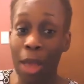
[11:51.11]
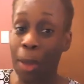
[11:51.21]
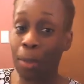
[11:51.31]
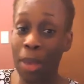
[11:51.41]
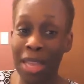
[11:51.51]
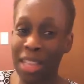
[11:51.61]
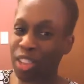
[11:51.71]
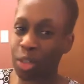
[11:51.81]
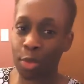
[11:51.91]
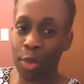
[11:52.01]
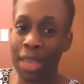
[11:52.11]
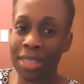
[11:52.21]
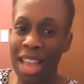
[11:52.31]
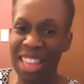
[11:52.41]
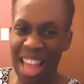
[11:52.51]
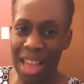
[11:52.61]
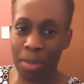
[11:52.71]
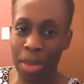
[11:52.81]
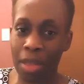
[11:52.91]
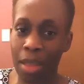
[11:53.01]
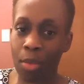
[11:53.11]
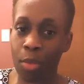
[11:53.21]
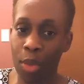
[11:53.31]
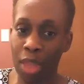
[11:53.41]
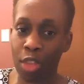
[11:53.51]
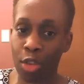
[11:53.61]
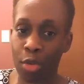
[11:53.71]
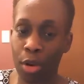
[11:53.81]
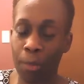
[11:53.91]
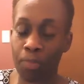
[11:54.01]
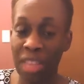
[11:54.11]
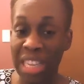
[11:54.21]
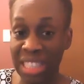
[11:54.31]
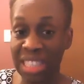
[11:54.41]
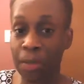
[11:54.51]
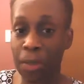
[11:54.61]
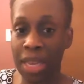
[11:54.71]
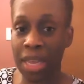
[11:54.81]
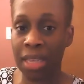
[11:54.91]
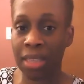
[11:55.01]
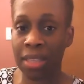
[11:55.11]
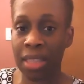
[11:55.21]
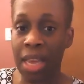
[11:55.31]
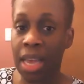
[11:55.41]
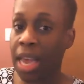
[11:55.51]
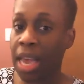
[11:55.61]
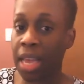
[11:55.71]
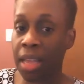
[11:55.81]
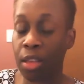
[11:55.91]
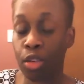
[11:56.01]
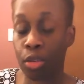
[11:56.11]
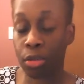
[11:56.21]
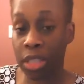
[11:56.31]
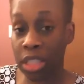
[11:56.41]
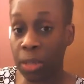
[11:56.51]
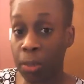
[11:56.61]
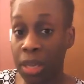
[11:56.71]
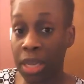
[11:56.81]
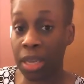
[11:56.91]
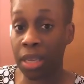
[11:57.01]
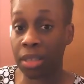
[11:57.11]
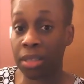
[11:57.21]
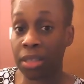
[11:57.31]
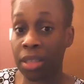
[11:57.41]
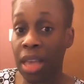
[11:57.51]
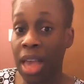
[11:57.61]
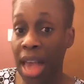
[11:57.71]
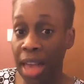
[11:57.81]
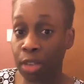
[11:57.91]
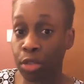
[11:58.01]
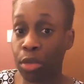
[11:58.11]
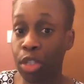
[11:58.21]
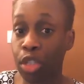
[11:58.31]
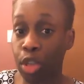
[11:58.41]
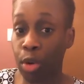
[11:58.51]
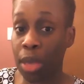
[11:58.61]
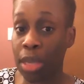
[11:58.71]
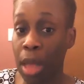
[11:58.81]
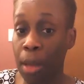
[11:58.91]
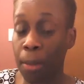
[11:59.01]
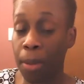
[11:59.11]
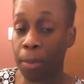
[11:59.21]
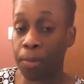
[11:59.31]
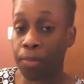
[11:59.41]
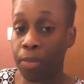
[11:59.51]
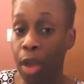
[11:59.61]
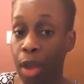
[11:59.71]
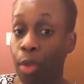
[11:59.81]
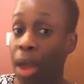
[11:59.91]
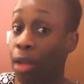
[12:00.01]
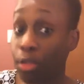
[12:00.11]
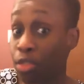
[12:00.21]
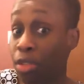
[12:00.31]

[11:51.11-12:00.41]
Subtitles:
being a direct alignment with your disciplines, and your disciplines actually showing up around your